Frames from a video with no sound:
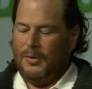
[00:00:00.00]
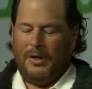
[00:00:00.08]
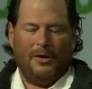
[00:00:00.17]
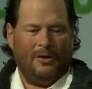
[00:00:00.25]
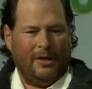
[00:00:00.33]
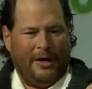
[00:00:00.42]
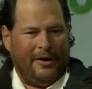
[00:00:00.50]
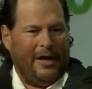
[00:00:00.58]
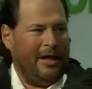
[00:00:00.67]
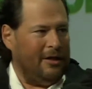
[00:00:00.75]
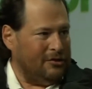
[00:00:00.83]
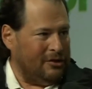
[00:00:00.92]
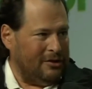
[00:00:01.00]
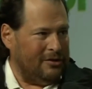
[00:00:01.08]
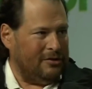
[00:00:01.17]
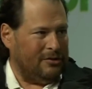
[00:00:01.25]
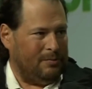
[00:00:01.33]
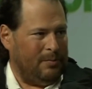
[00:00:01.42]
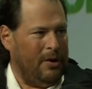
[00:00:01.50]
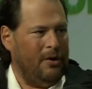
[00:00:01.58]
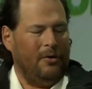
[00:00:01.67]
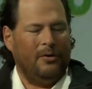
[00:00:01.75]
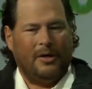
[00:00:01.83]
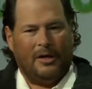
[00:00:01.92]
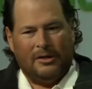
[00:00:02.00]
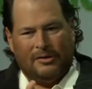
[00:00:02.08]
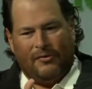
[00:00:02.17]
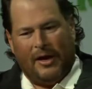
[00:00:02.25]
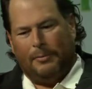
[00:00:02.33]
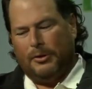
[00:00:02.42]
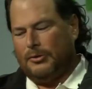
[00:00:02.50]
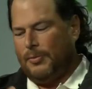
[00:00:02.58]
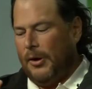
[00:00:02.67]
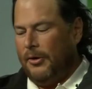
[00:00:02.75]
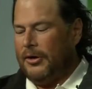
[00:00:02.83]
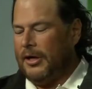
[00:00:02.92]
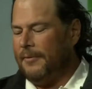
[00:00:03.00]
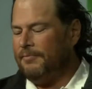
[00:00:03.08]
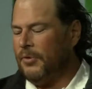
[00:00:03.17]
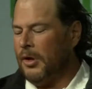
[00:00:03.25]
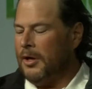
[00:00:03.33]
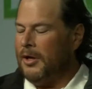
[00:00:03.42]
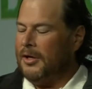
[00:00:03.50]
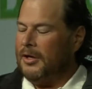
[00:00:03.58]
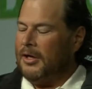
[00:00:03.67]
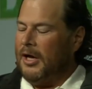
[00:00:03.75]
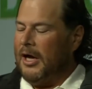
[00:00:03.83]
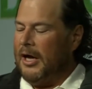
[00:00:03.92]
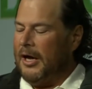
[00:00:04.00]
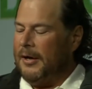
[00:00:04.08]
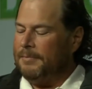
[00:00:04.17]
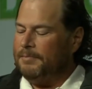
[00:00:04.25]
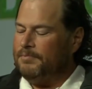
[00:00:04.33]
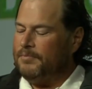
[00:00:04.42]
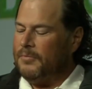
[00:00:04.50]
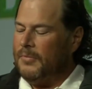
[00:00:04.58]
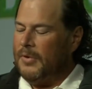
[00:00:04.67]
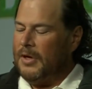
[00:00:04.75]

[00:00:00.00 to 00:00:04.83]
we heard Larry Ellison spoke, and his family spoke, and Bono